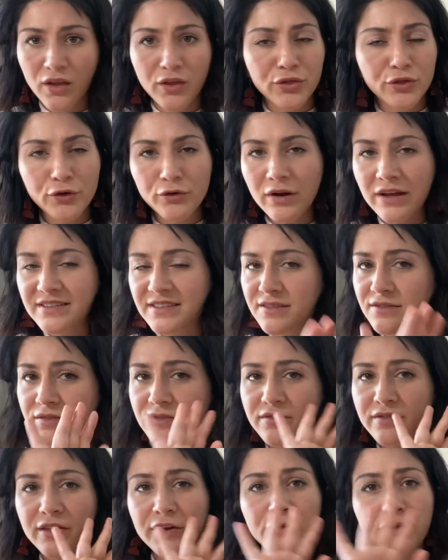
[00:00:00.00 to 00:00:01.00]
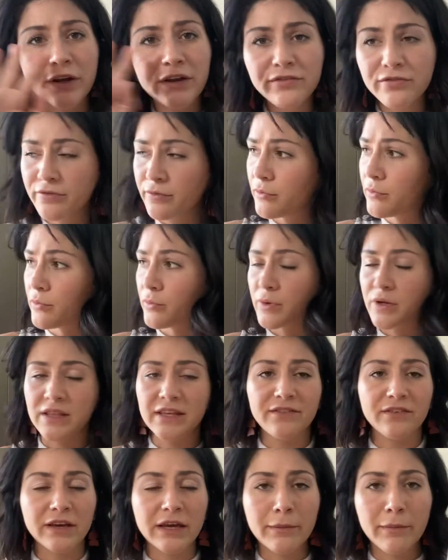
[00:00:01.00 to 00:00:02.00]
The rest of the grief, we're
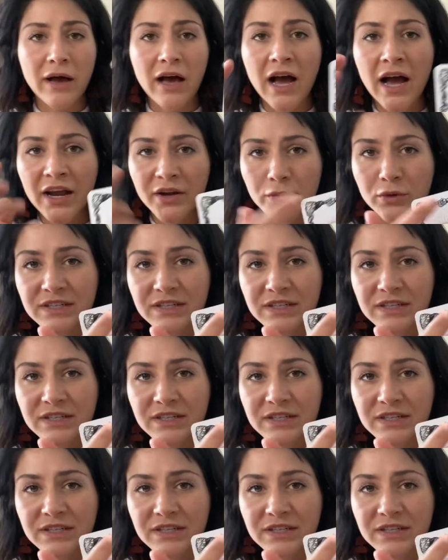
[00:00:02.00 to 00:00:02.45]
leaving it behind.